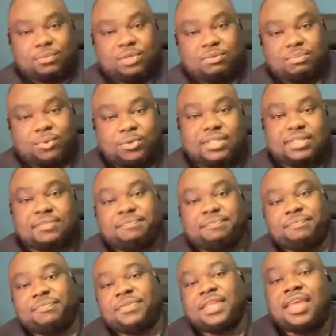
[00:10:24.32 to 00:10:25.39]
and one morning
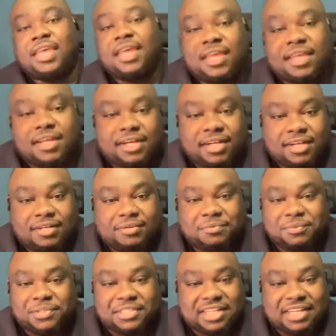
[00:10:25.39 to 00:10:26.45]
uh,
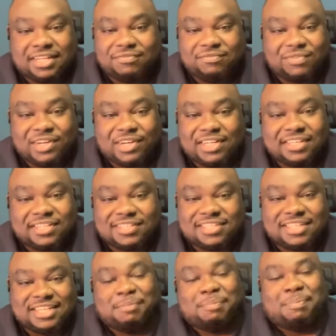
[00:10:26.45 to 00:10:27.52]
with like very little
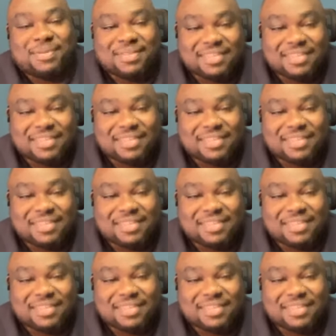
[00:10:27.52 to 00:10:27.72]
sleep